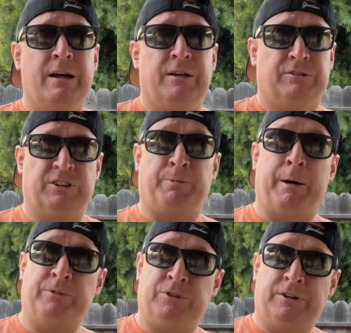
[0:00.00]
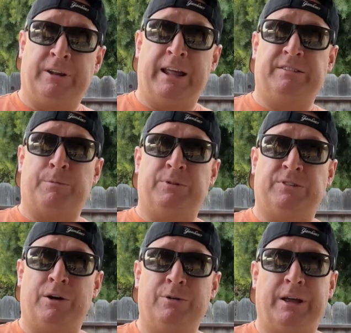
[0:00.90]
So let's pop into today's
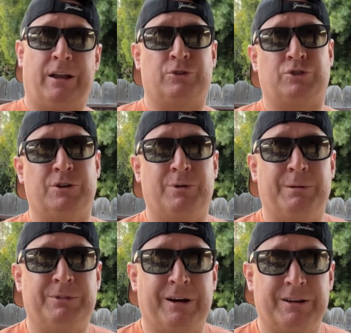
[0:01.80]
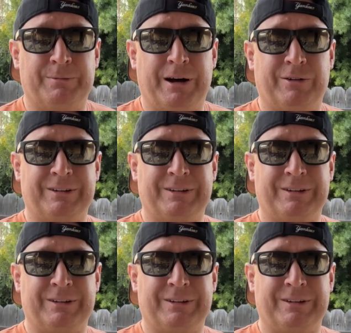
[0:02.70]
episode and I'll show you what I'm talking about.